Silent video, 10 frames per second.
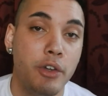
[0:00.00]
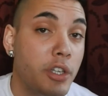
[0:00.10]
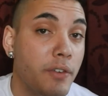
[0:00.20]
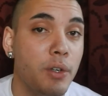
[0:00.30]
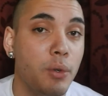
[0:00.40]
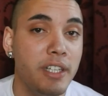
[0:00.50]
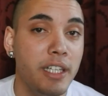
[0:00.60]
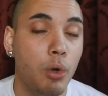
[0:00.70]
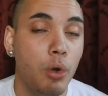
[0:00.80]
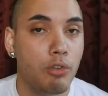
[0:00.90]
a new
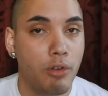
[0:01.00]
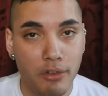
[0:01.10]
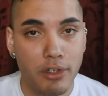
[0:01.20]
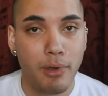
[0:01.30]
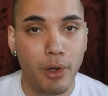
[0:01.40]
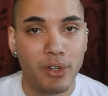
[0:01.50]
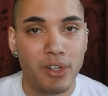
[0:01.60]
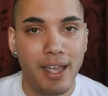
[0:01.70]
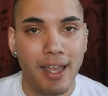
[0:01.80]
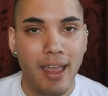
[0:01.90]
difficulty called Grounded Mode.